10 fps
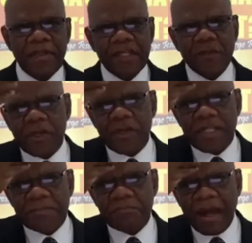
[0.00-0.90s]
That's where
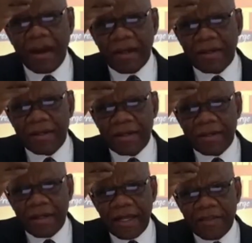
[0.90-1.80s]
this mark
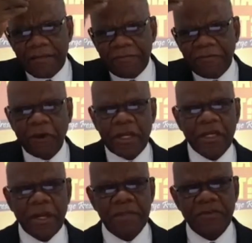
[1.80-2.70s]
in the
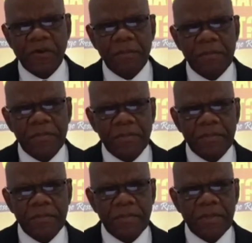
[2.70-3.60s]
forehead comes from.
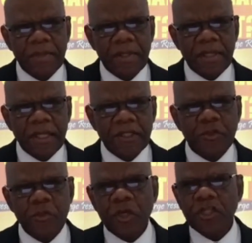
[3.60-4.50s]

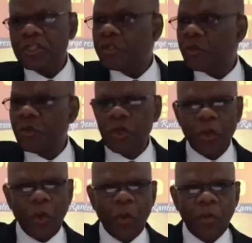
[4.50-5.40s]
Do not do
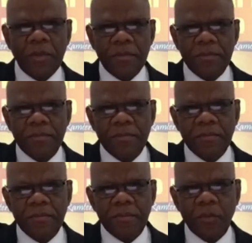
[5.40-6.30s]
your own
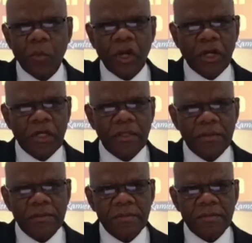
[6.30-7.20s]
work
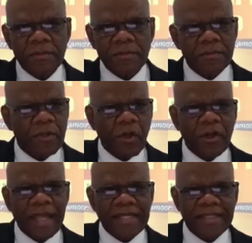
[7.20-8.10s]

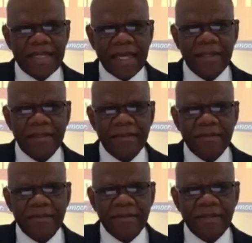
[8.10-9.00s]
on that day.
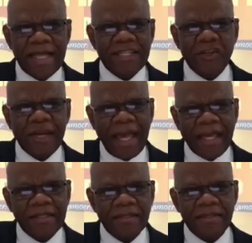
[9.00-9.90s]
That's your
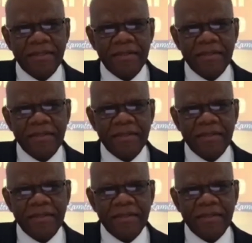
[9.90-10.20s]
hand.